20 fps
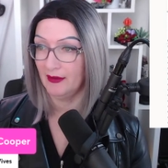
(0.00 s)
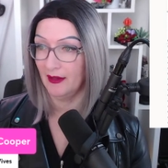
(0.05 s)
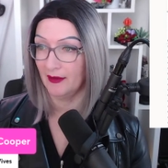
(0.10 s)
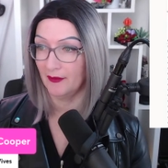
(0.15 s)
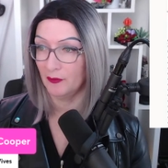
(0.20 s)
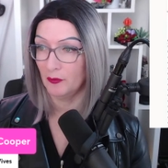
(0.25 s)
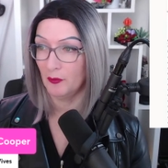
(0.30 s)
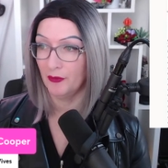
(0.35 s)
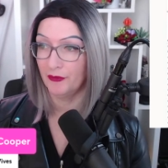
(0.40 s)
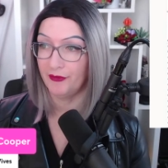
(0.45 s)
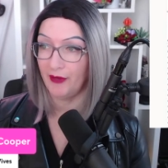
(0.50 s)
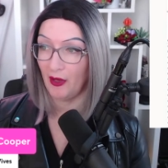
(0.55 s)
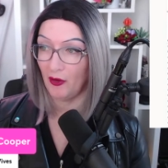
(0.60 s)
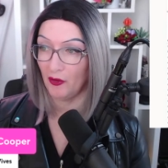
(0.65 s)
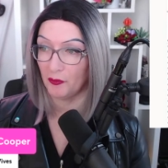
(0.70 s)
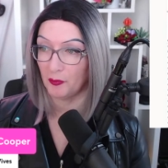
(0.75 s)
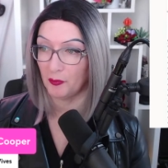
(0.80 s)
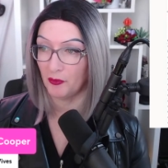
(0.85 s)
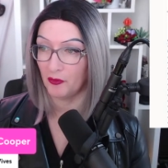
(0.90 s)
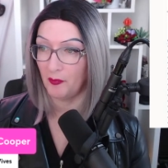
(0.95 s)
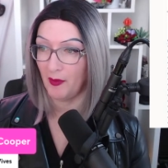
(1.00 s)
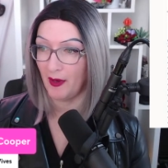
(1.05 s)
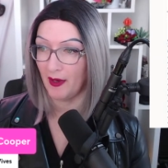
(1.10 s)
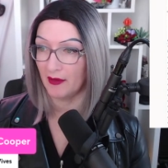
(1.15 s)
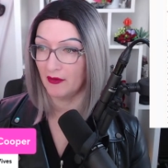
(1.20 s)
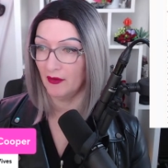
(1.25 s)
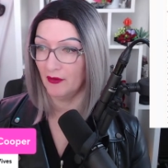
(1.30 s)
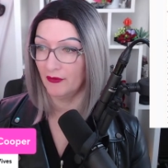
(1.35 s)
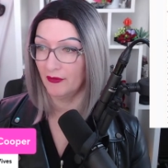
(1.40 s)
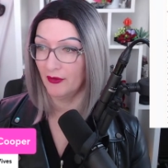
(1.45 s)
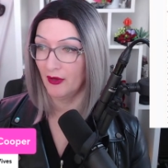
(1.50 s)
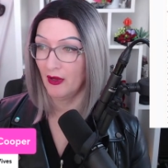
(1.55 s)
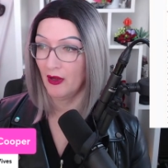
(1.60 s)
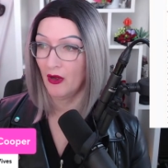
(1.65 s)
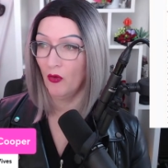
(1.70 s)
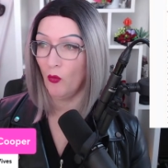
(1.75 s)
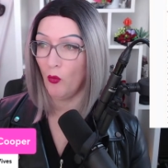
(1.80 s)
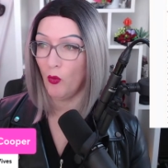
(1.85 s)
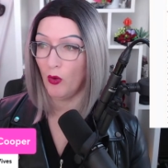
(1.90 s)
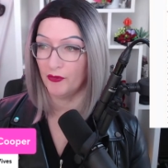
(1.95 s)
like, from a sales perspective,
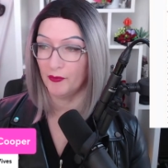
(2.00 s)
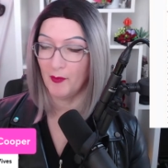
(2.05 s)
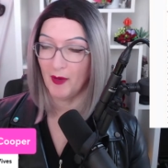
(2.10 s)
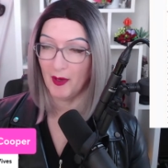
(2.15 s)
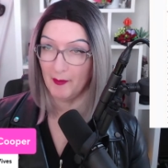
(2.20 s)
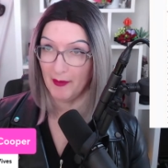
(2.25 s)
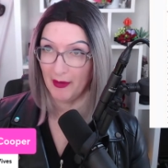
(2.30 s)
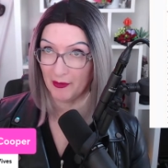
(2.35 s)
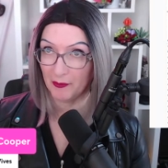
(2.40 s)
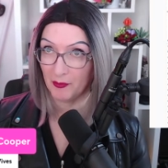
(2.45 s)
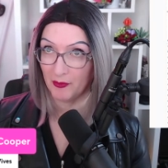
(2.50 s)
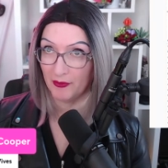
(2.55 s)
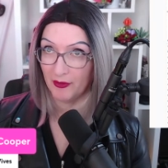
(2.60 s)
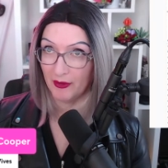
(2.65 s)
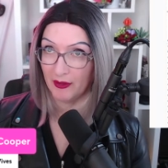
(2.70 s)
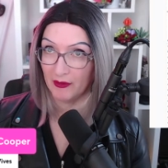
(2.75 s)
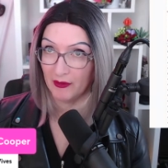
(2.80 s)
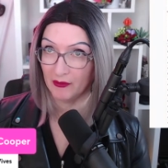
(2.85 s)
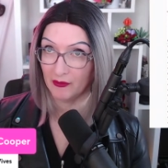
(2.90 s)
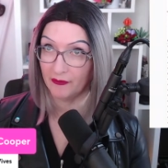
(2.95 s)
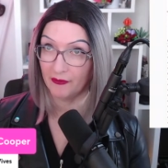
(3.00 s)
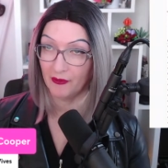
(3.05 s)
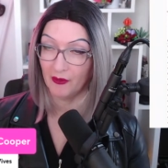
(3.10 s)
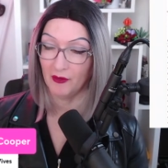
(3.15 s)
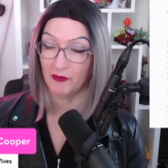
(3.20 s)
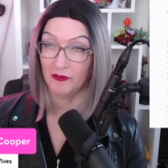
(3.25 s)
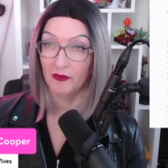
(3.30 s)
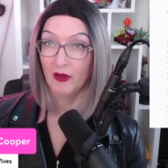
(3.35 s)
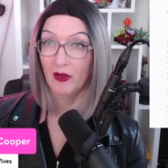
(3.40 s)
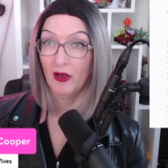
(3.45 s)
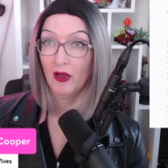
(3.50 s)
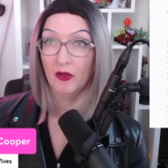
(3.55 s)
what's my best particular series,